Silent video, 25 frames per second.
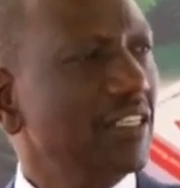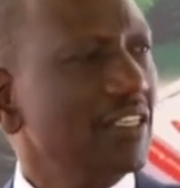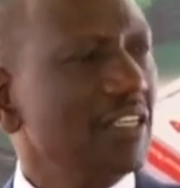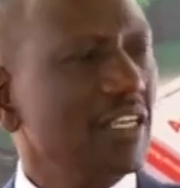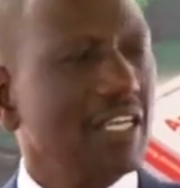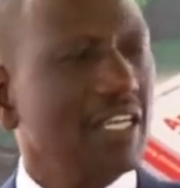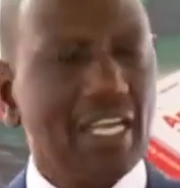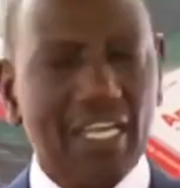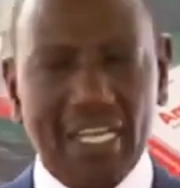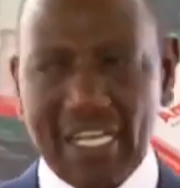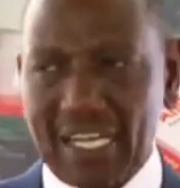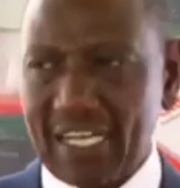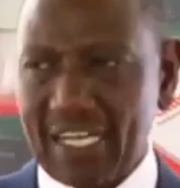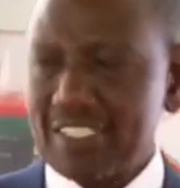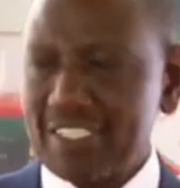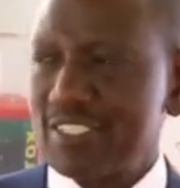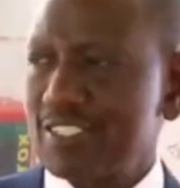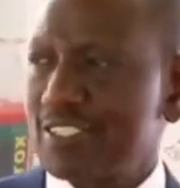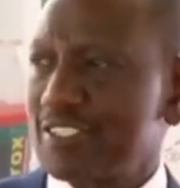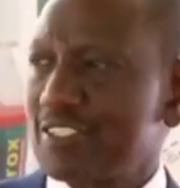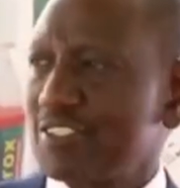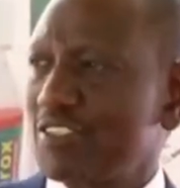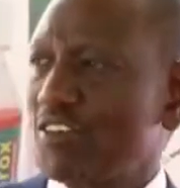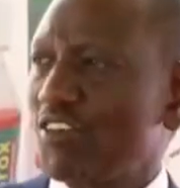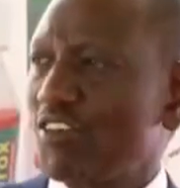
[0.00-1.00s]

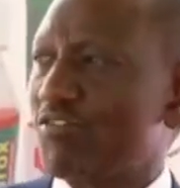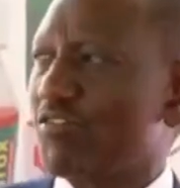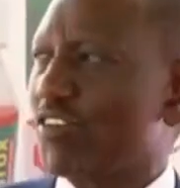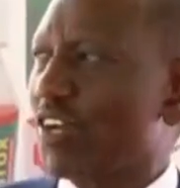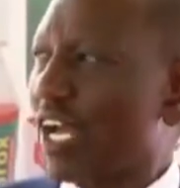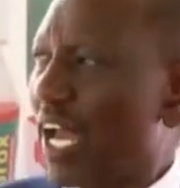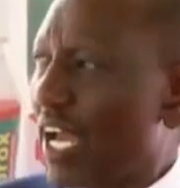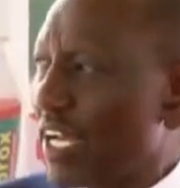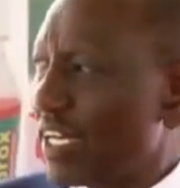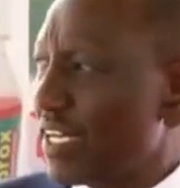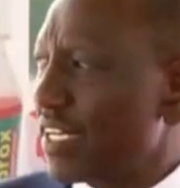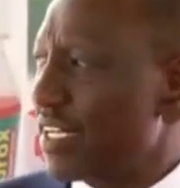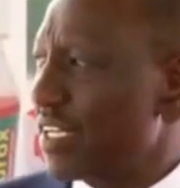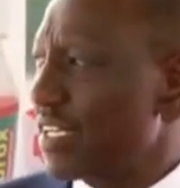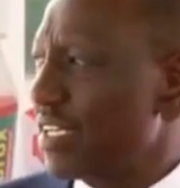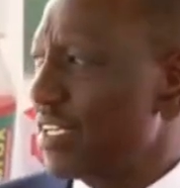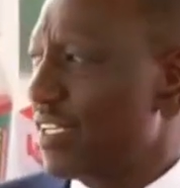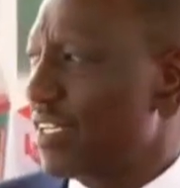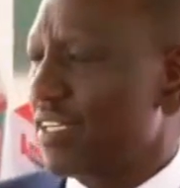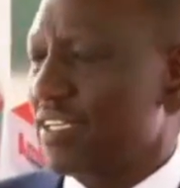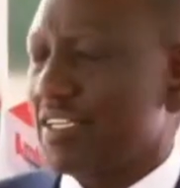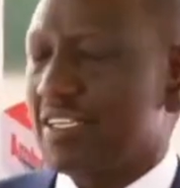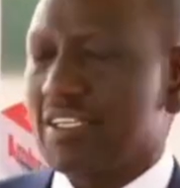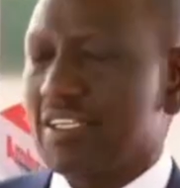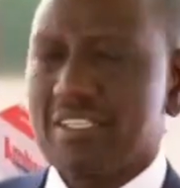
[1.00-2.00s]
acres of land
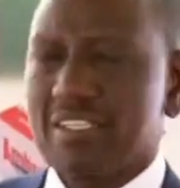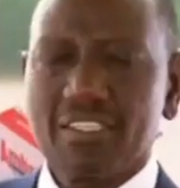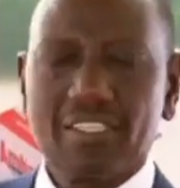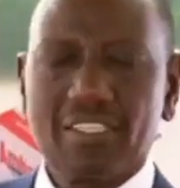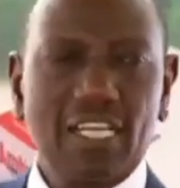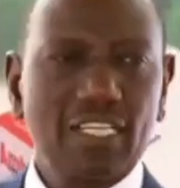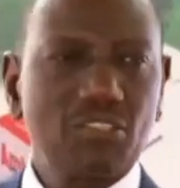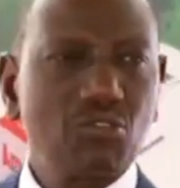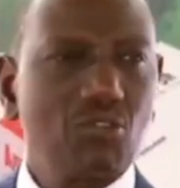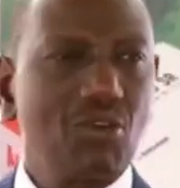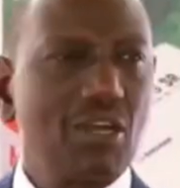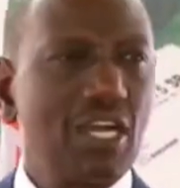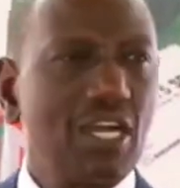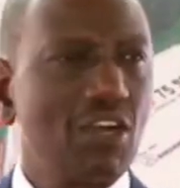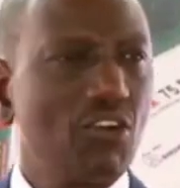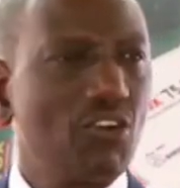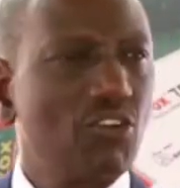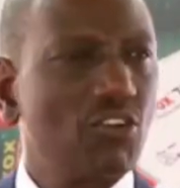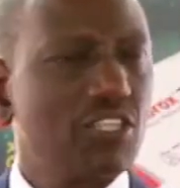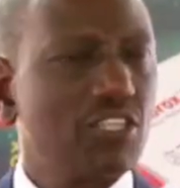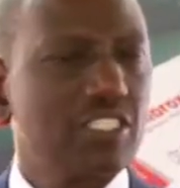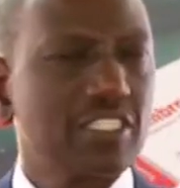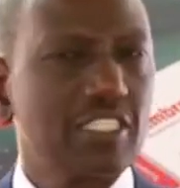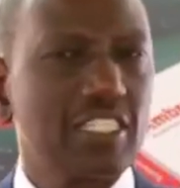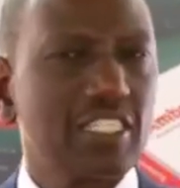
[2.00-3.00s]
that were
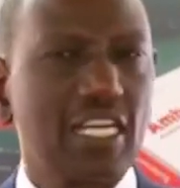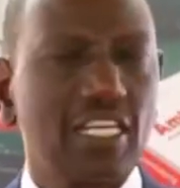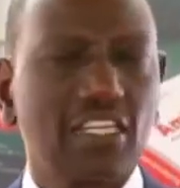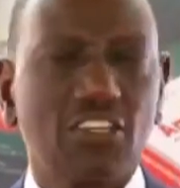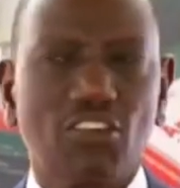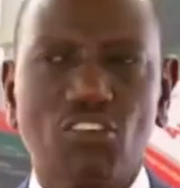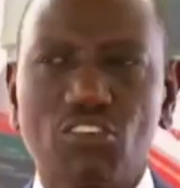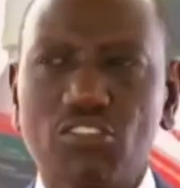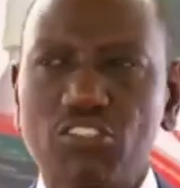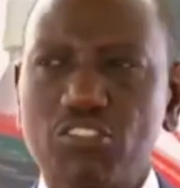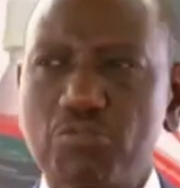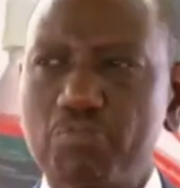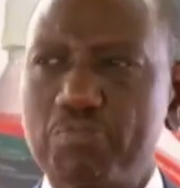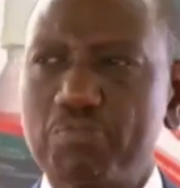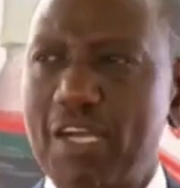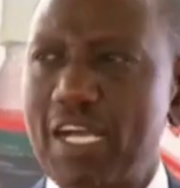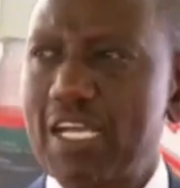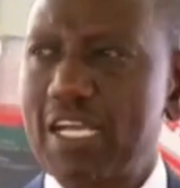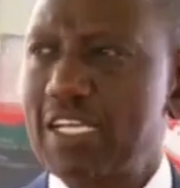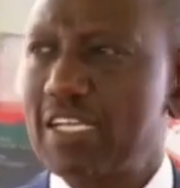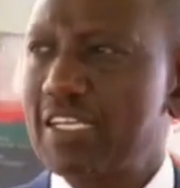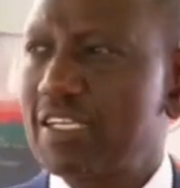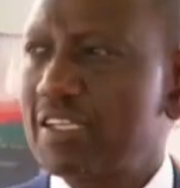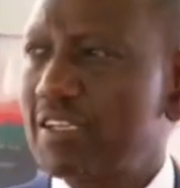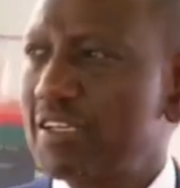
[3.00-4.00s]
originally
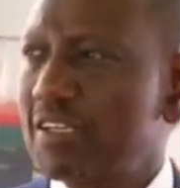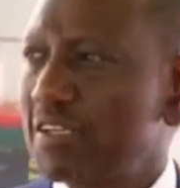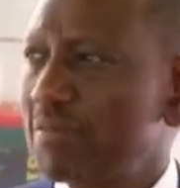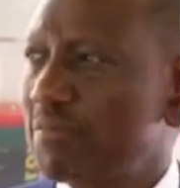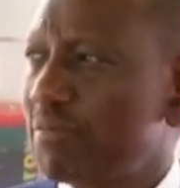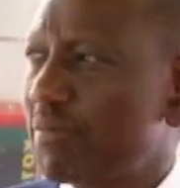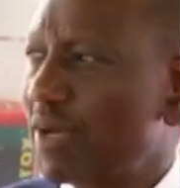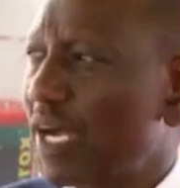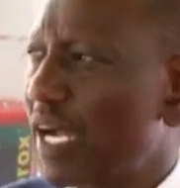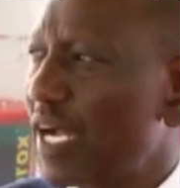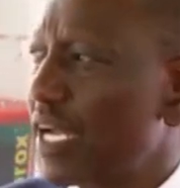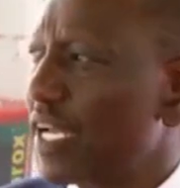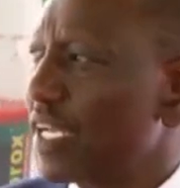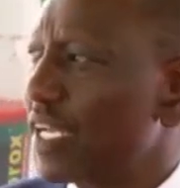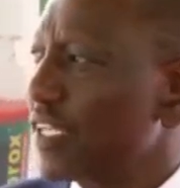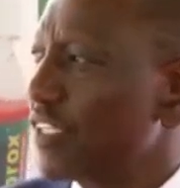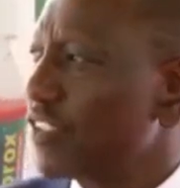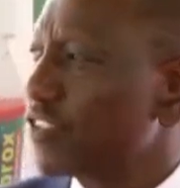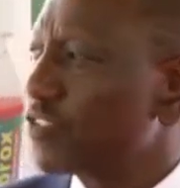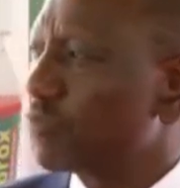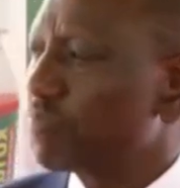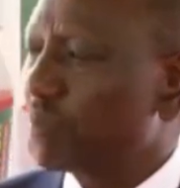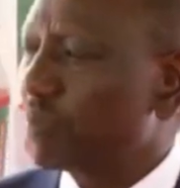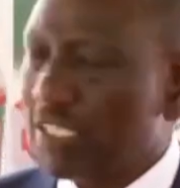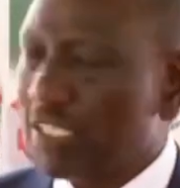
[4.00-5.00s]
occupied by
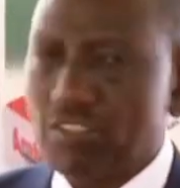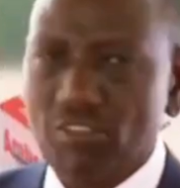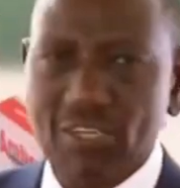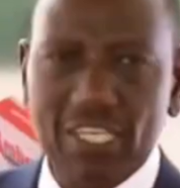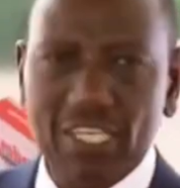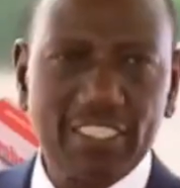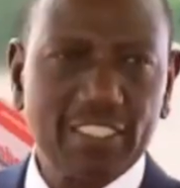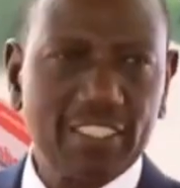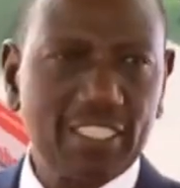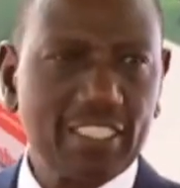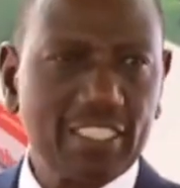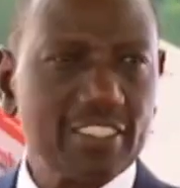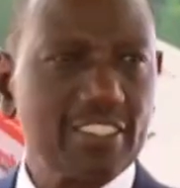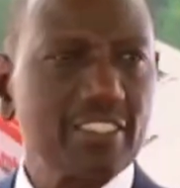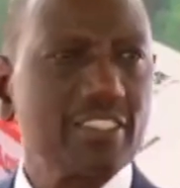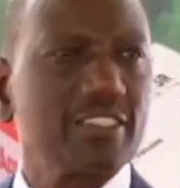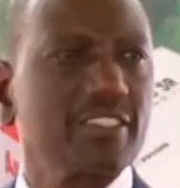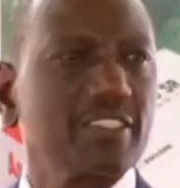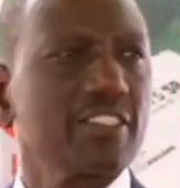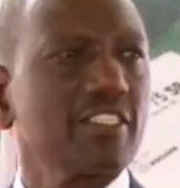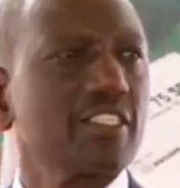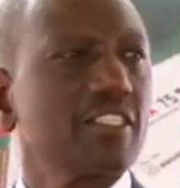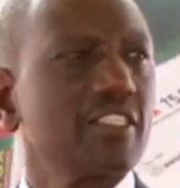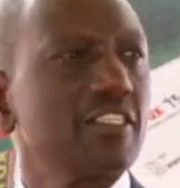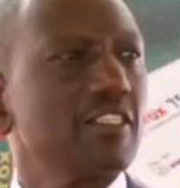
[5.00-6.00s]
speculators.
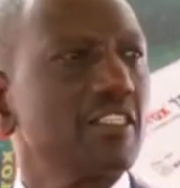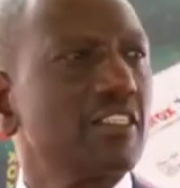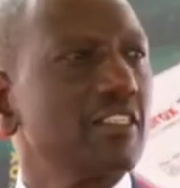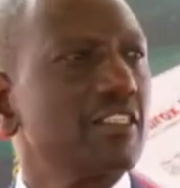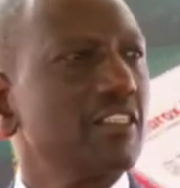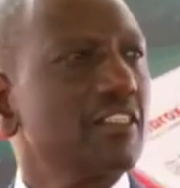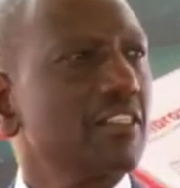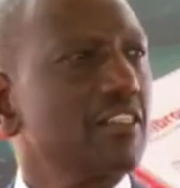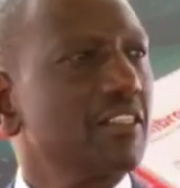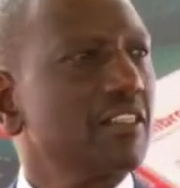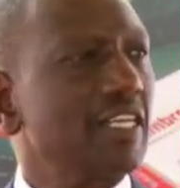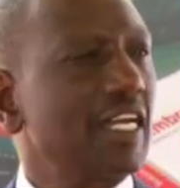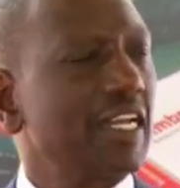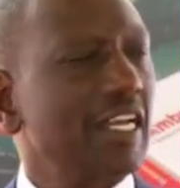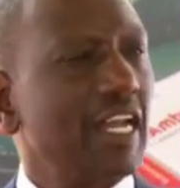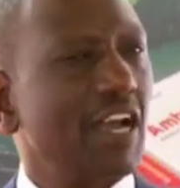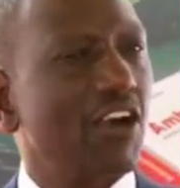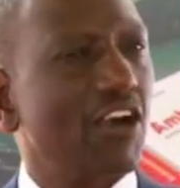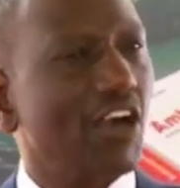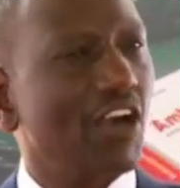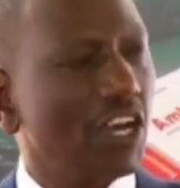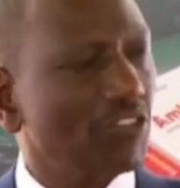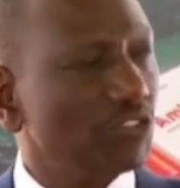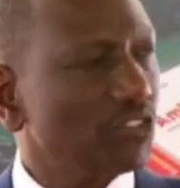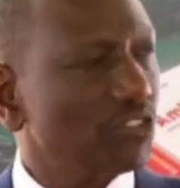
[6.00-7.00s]
They are now
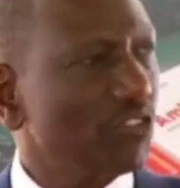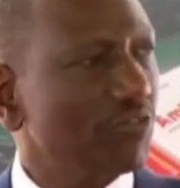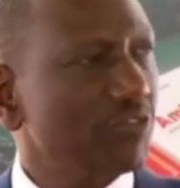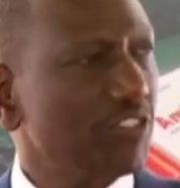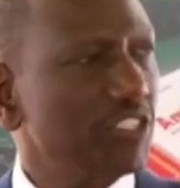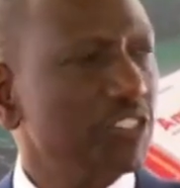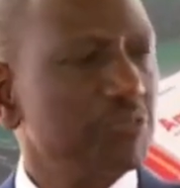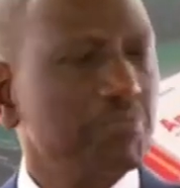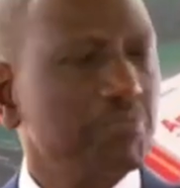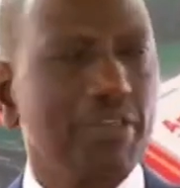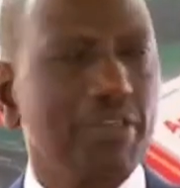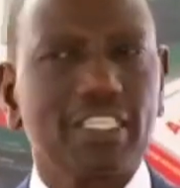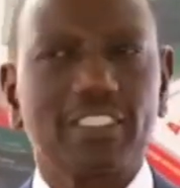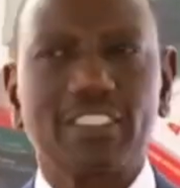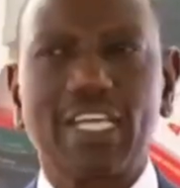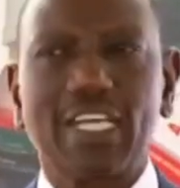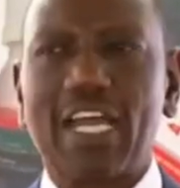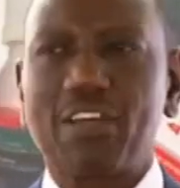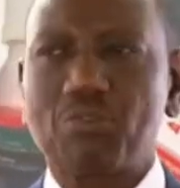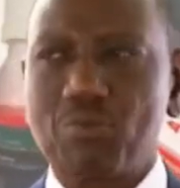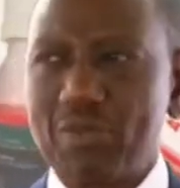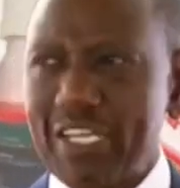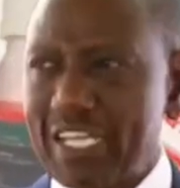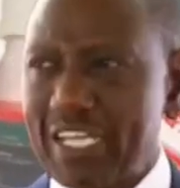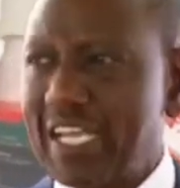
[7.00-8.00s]
out of this place,
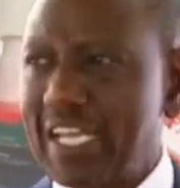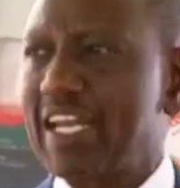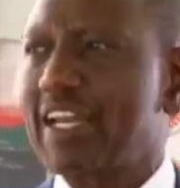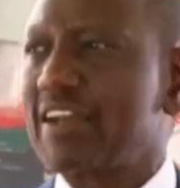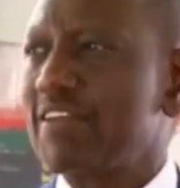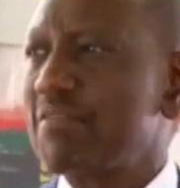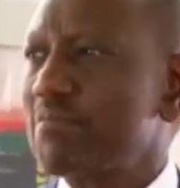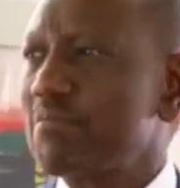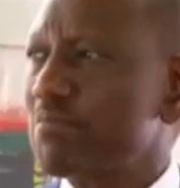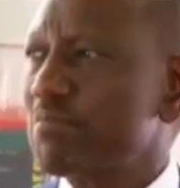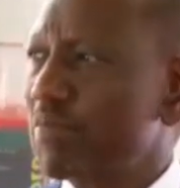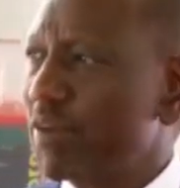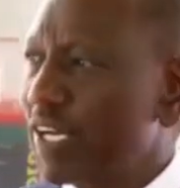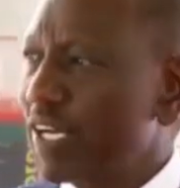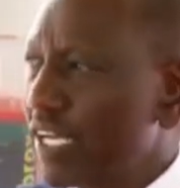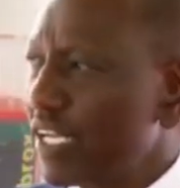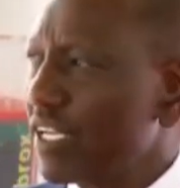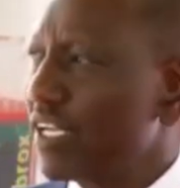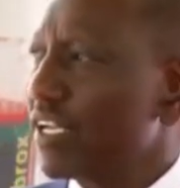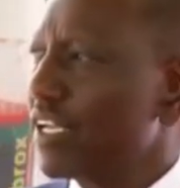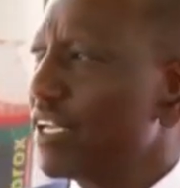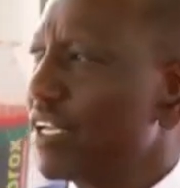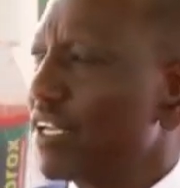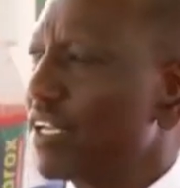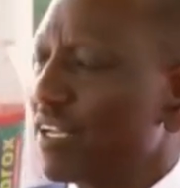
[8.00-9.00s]
and we can
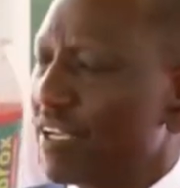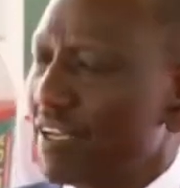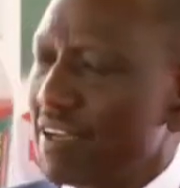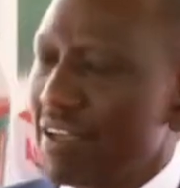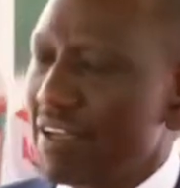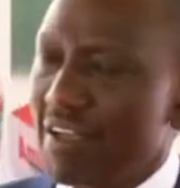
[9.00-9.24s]
bring